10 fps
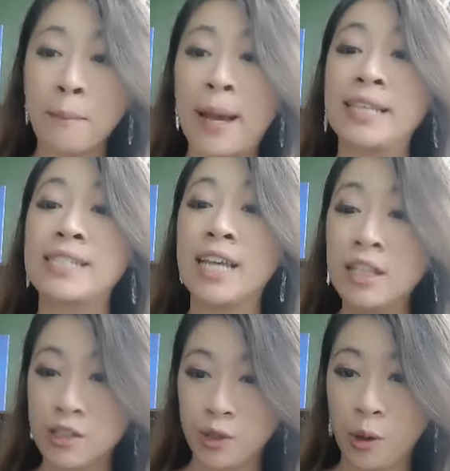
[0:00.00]
by the
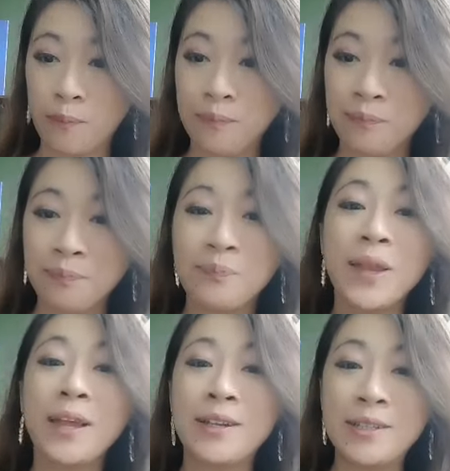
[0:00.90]
telescope.
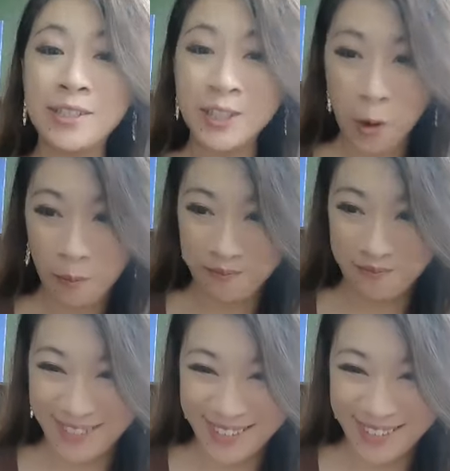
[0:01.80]
So,